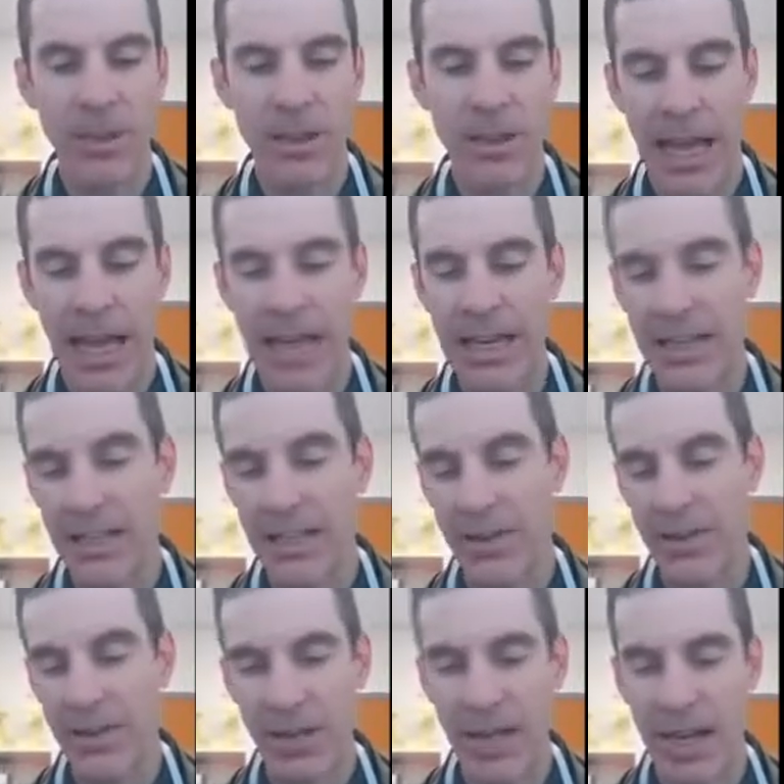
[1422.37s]
That is a
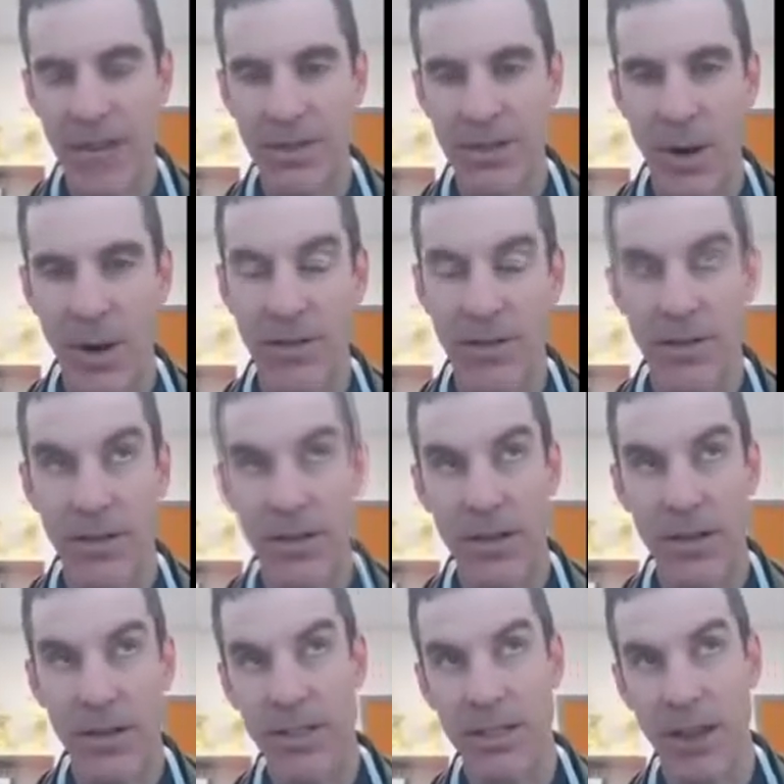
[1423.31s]
very nice way for
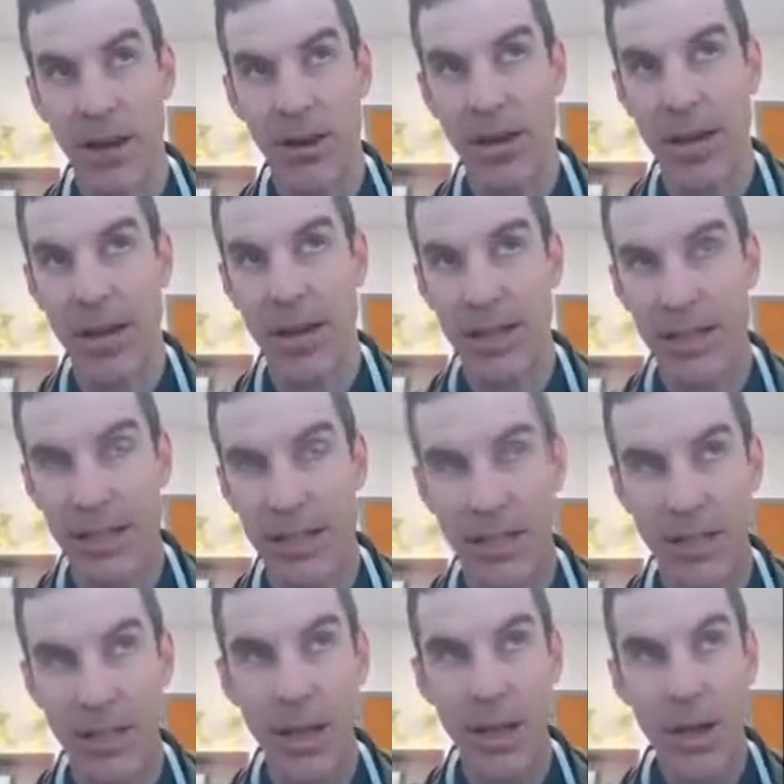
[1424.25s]
you to say, okay, this
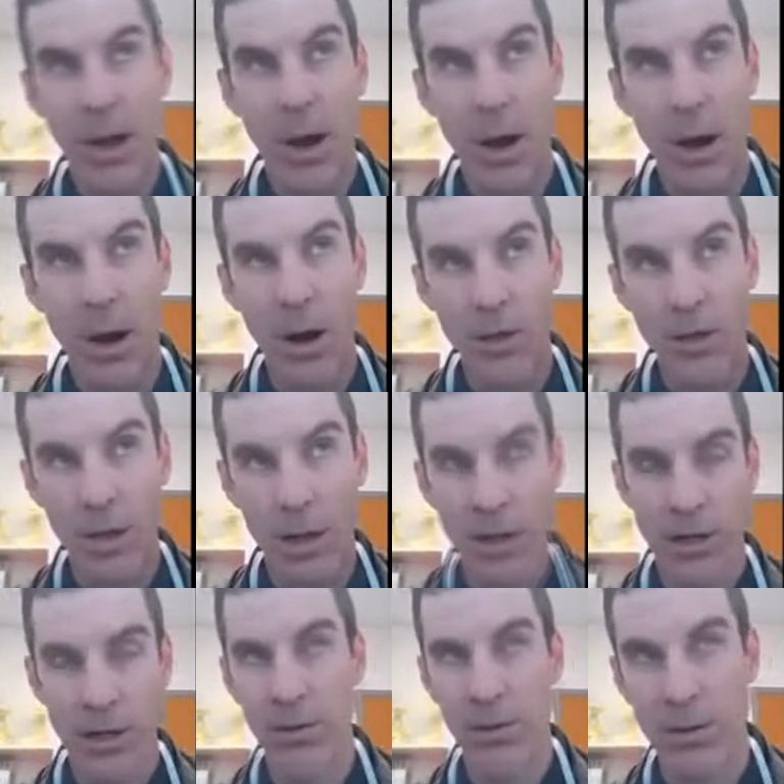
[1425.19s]
is our
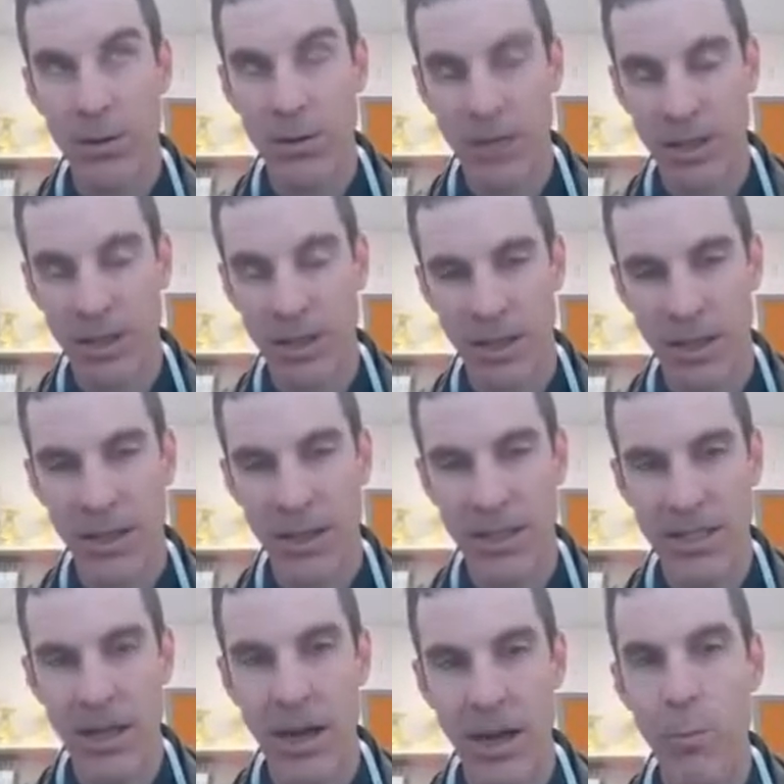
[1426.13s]
target lordosis is going to be
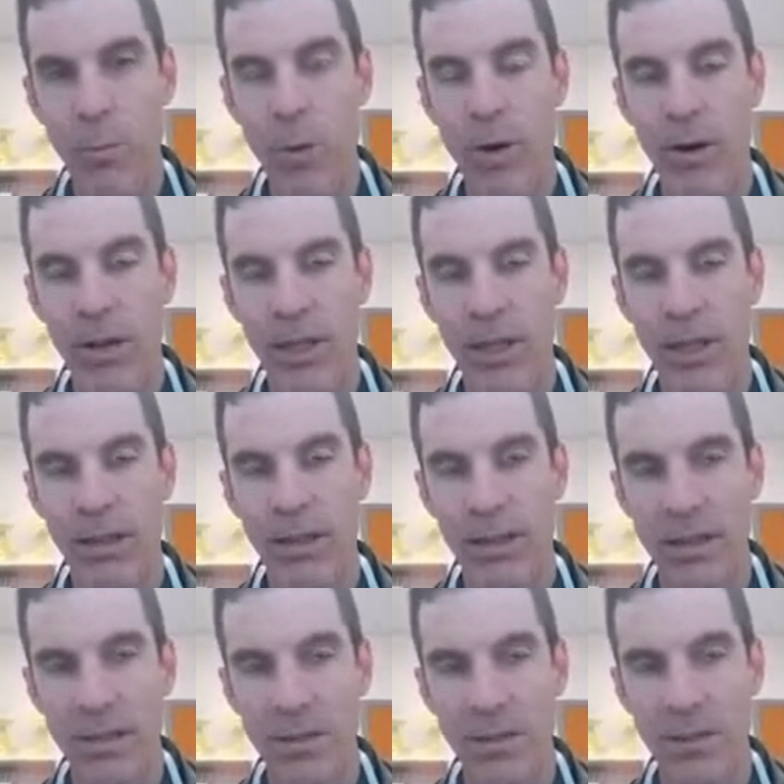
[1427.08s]
somewhere in
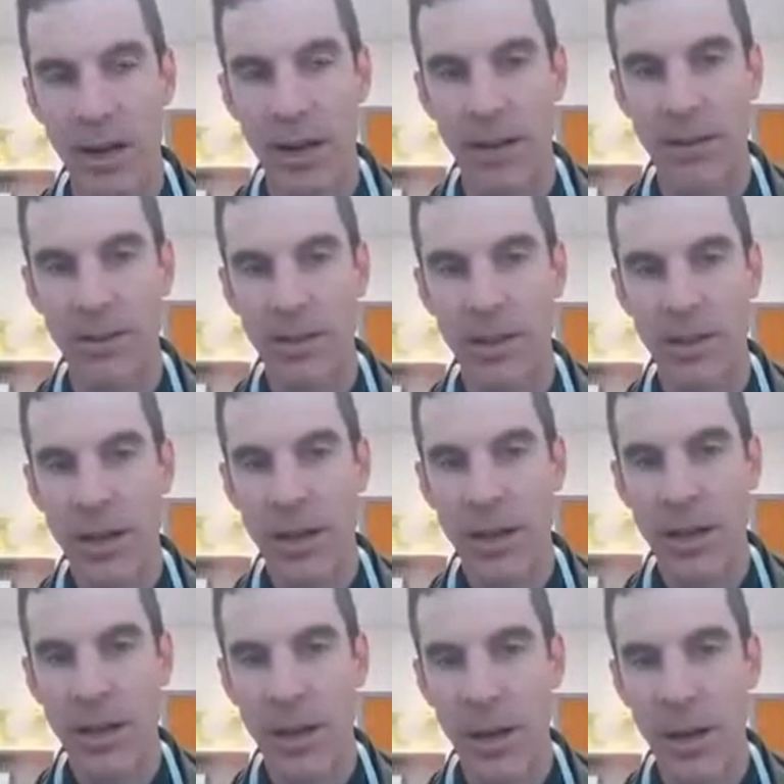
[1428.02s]
this range.
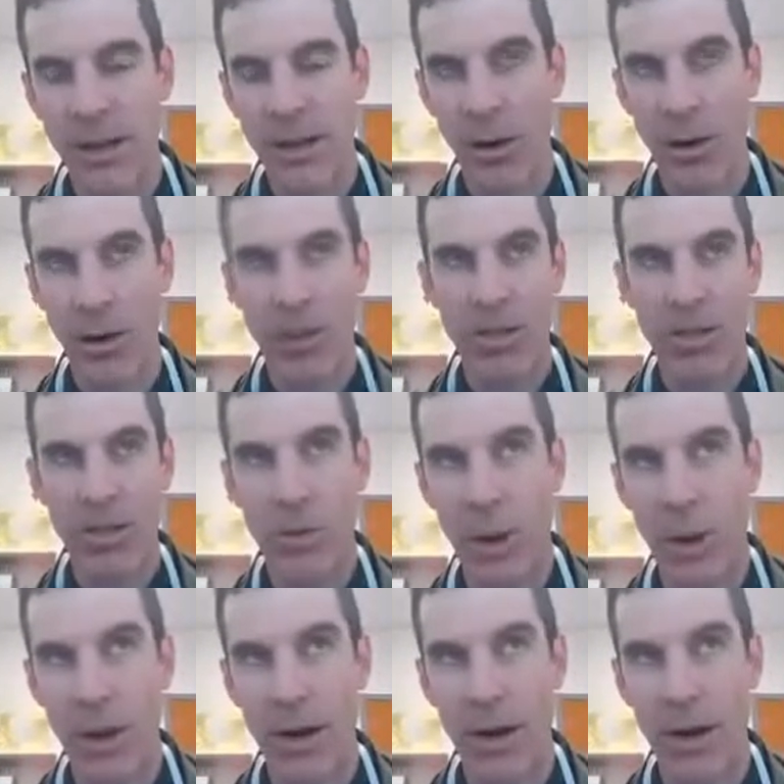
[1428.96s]
But the R
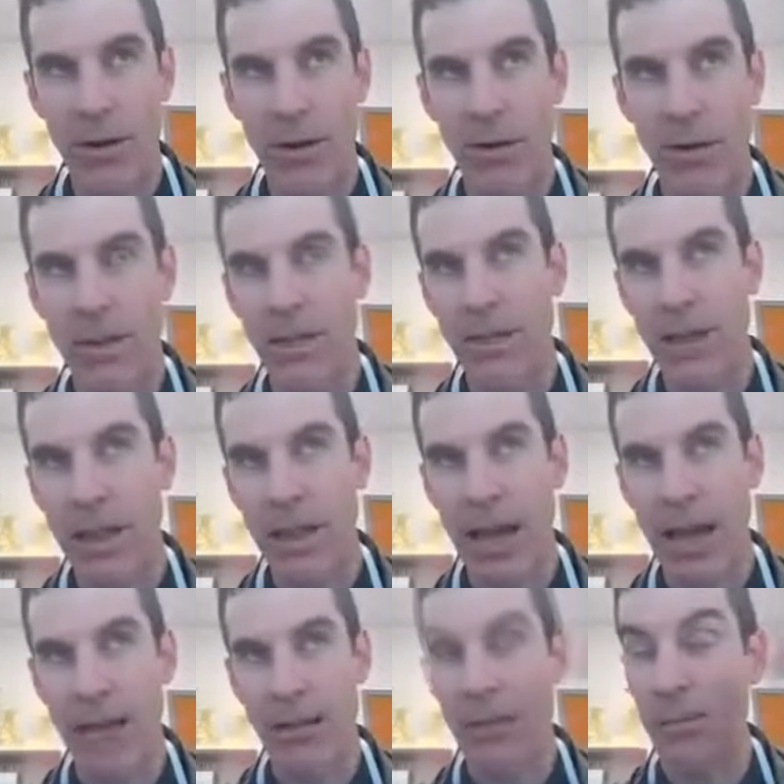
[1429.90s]
squared, right,
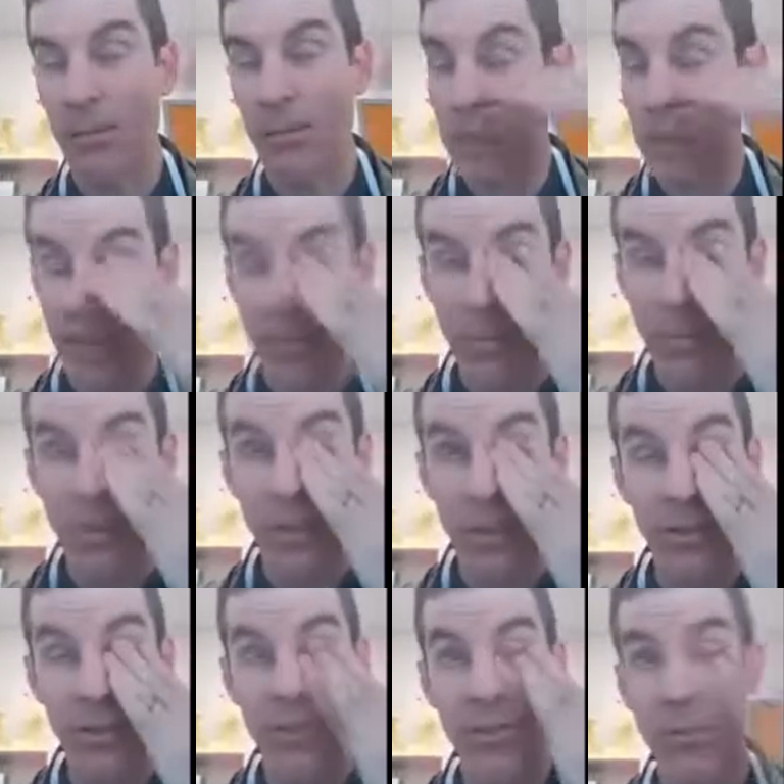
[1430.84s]
that which is a
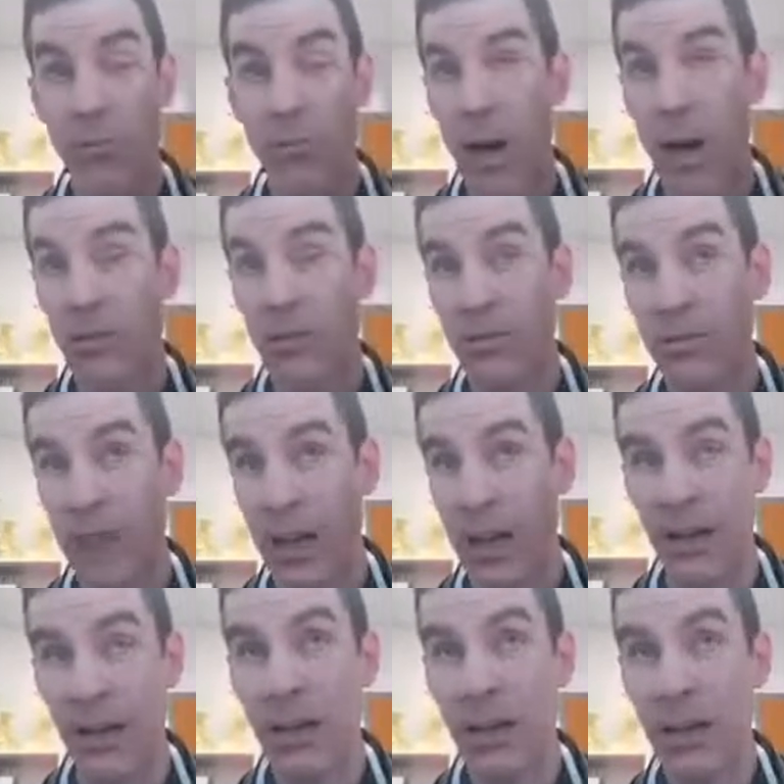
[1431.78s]
measure of model
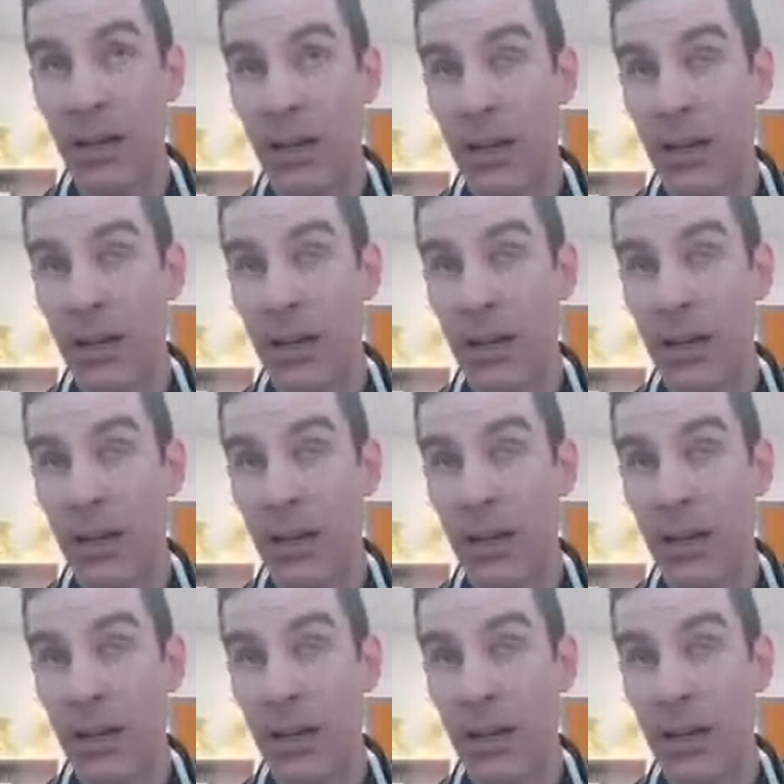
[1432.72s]
fit,